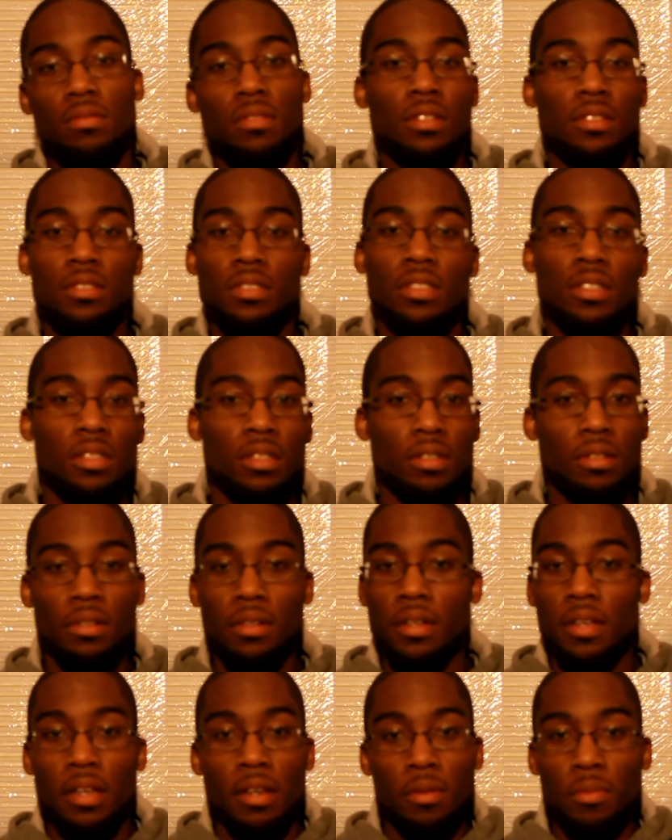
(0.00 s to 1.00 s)

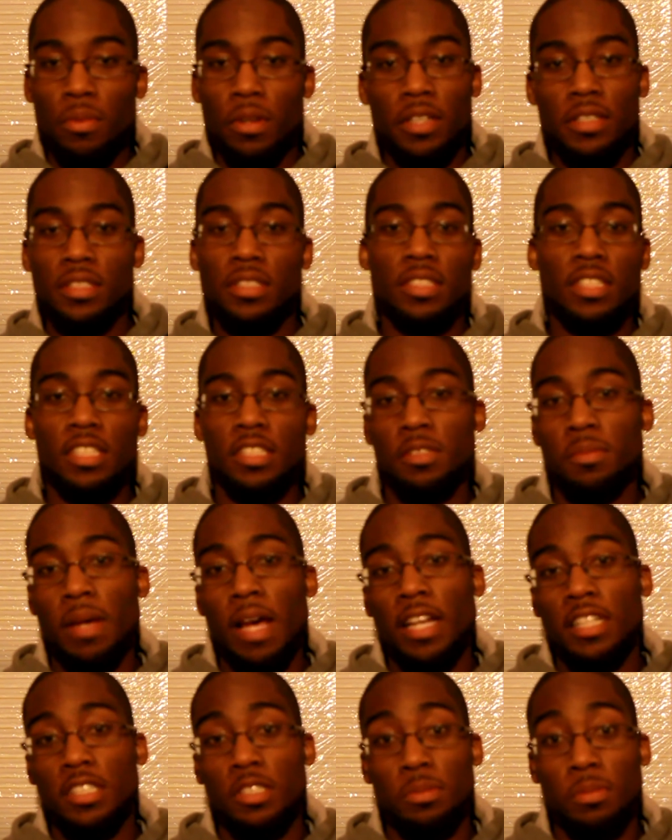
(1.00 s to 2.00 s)
until it reaches its
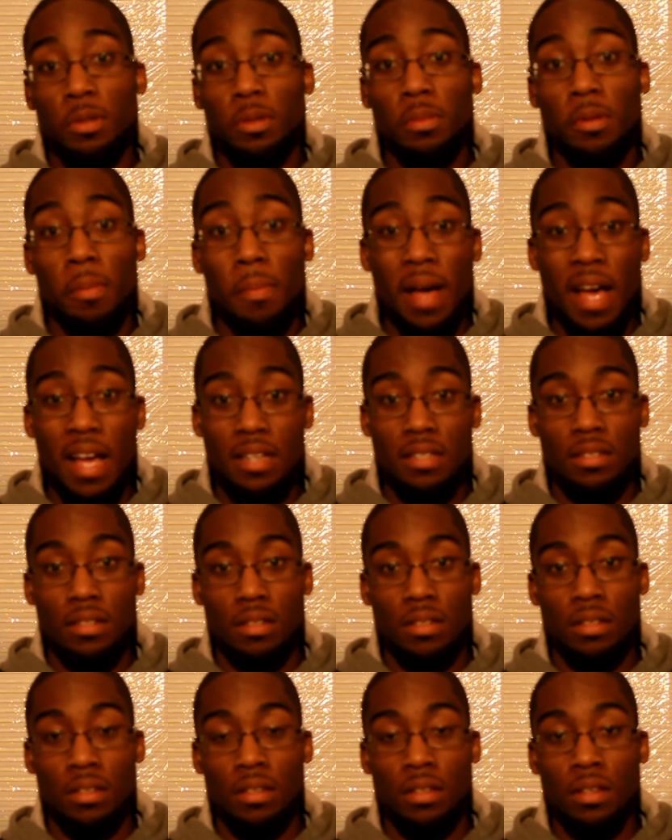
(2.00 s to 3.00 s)
maximum
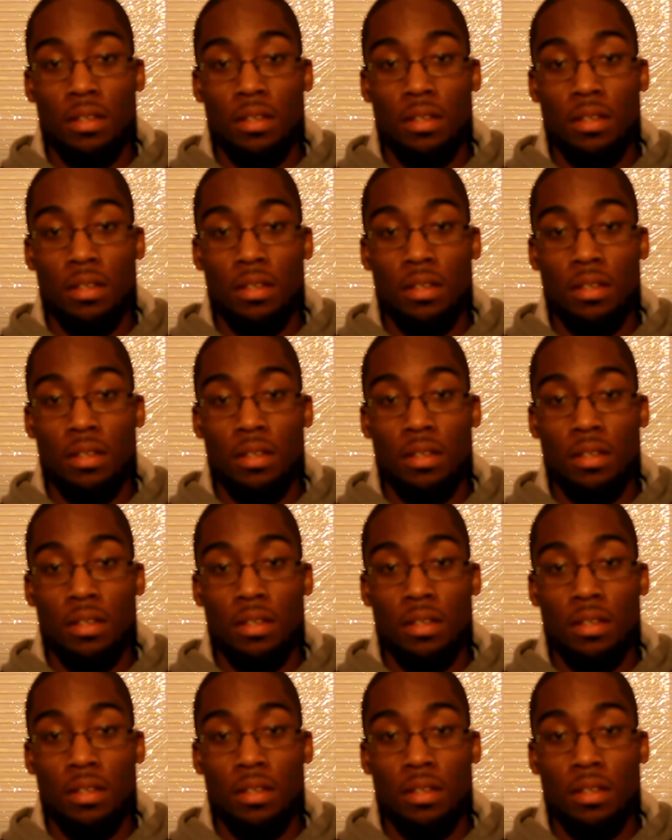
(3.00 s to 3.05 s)
capacity.